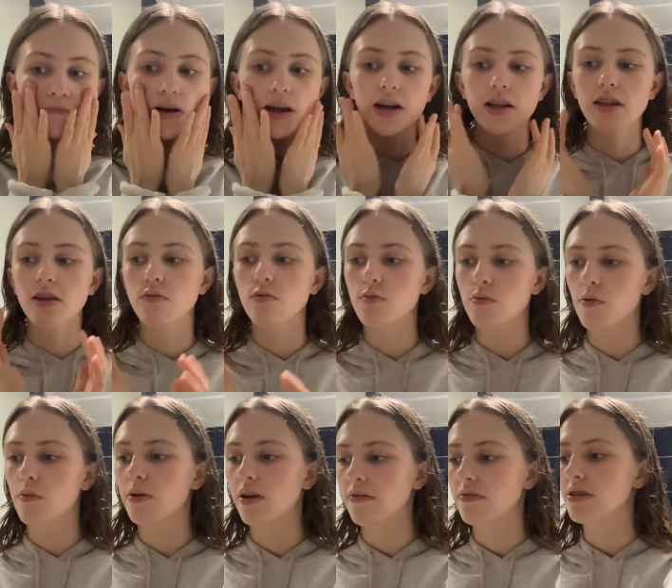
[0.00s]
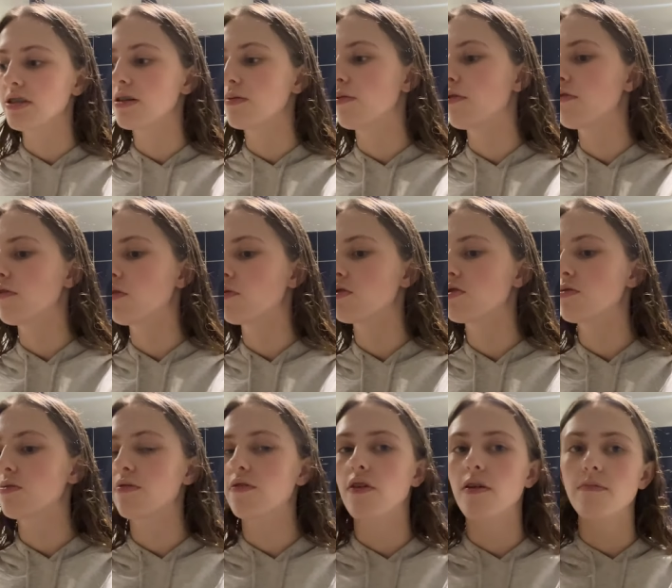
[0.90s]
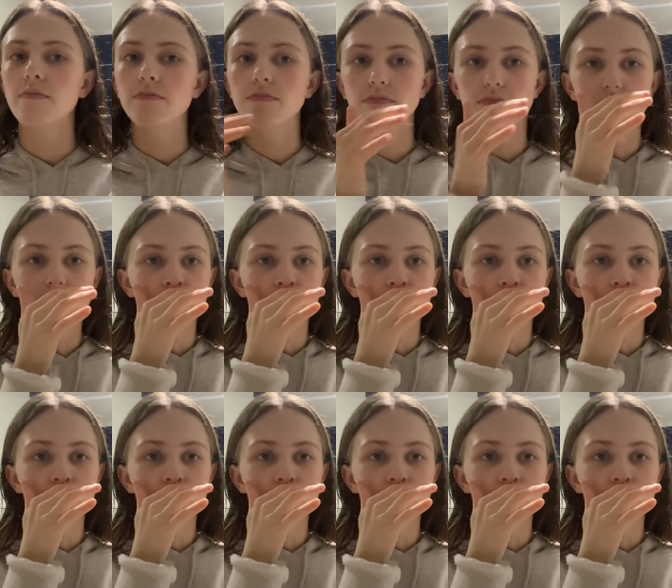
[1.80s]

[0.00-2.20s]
and I think we'll probably have a sleepover, which will be fun.